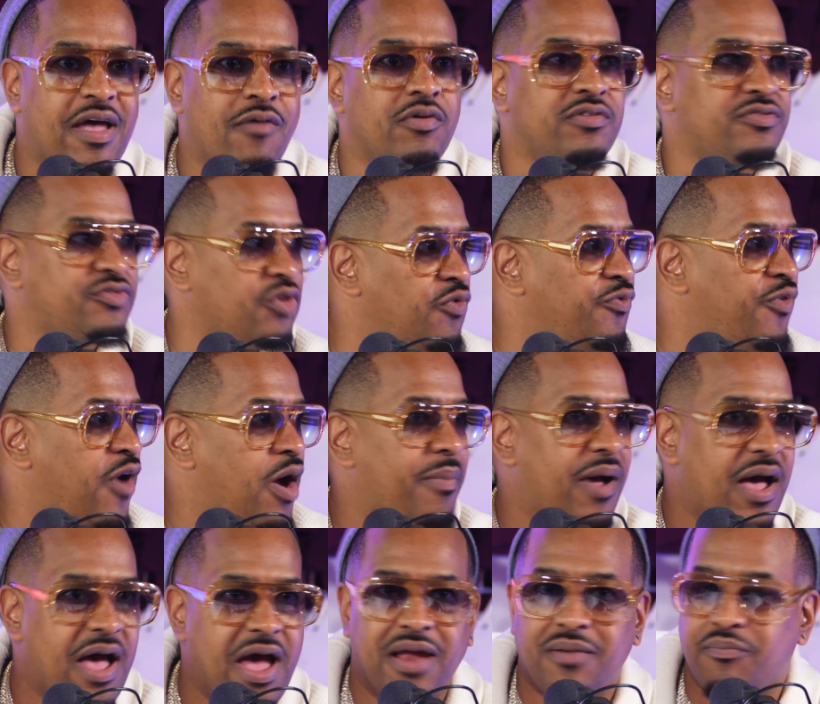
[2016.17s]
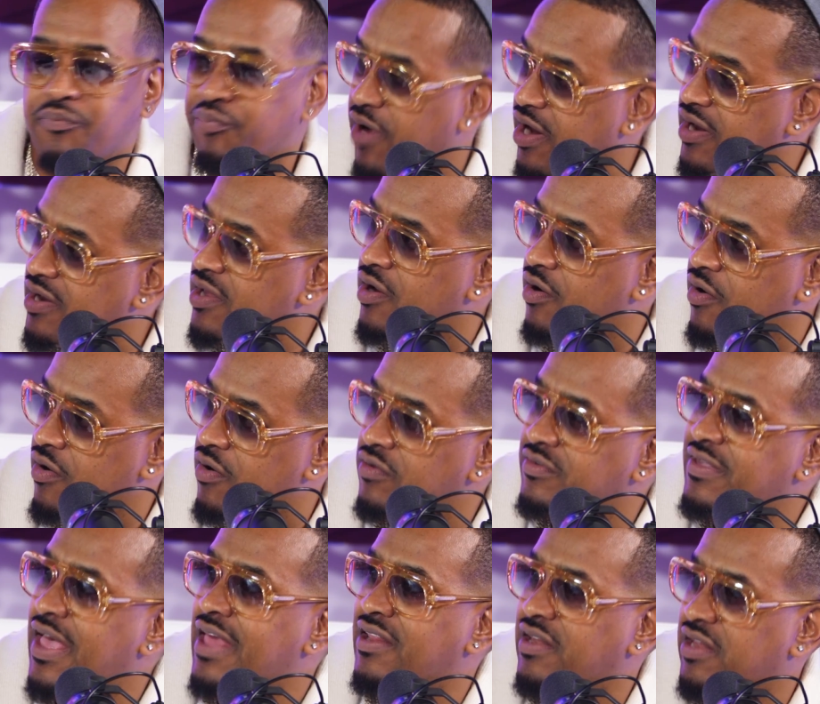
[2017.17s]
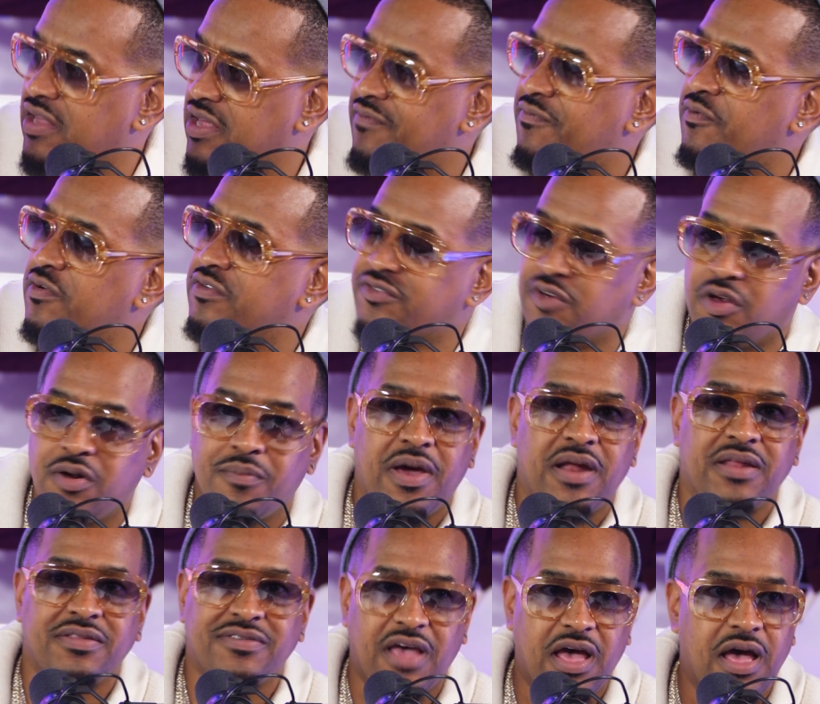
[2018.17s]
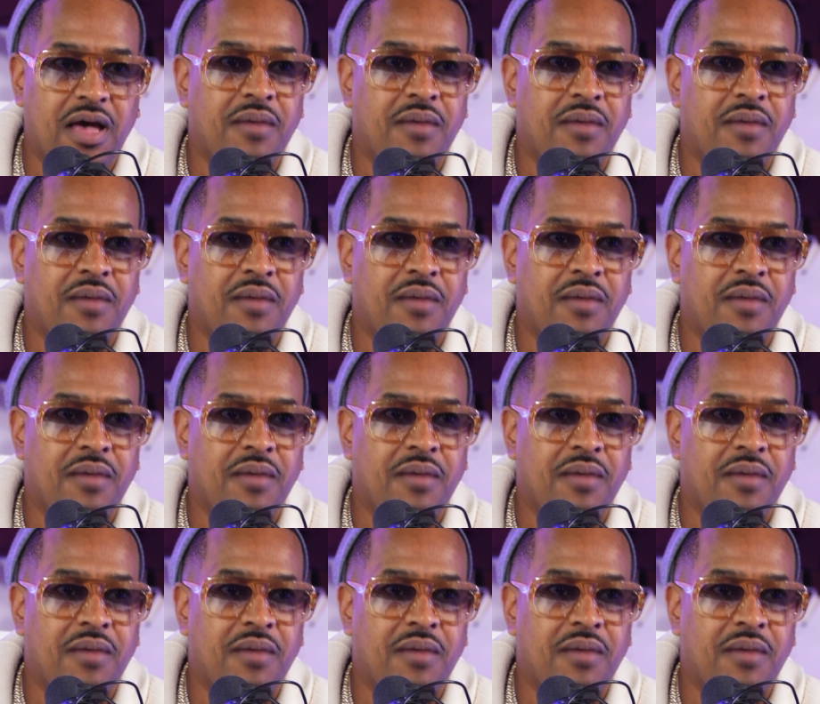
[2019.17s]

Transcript: that were so far behind. Pregnant girls had to leave for a certain amount of time.